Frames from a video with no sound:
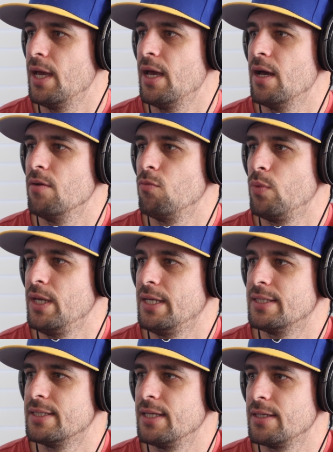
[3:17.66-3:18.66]
have week
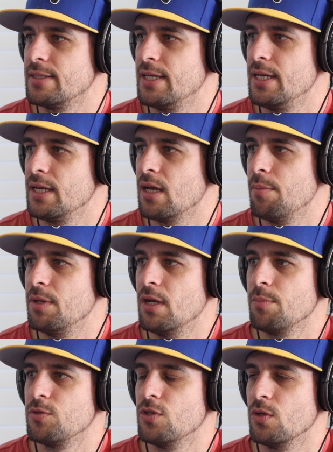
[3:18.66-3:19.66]
16 coming
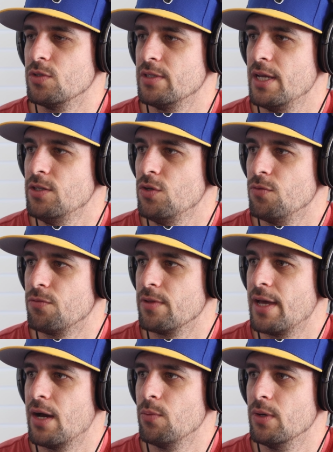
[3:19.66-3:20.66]
up, so stay tuned for
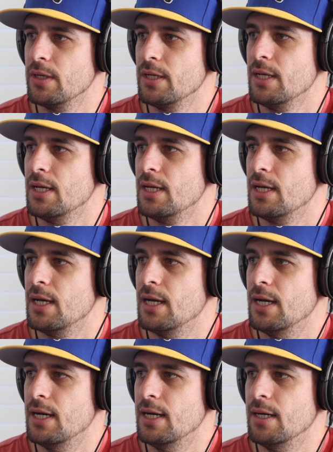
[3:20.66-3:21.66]
that one.
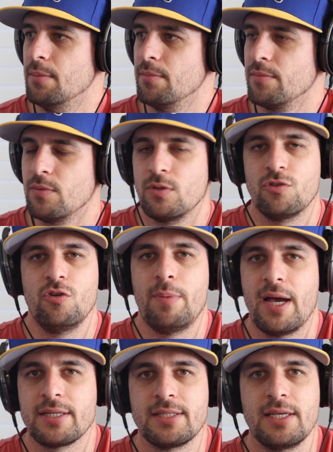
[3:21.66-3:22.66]
Um, two
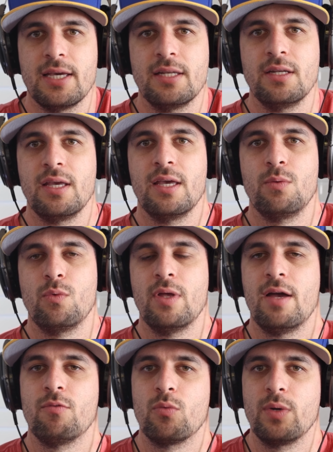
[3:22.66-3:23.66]
packs again, and we'll
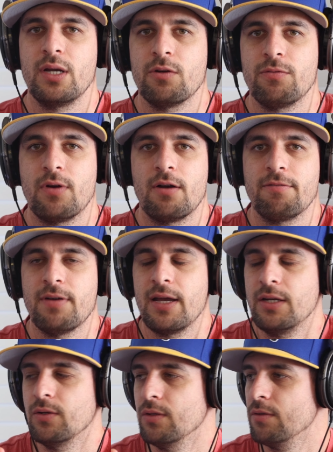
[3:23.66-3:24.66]
have a rare for our
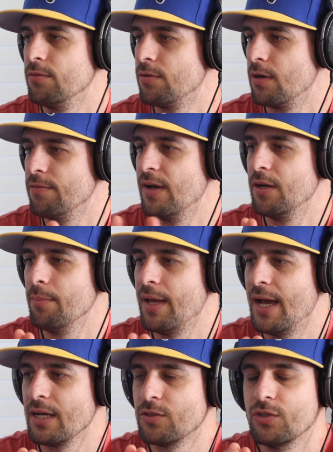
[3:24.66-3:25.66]
final for our final
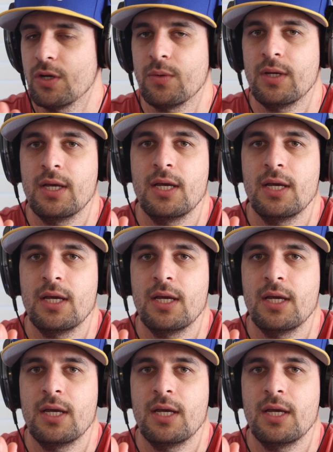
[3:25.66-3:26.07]
pack. So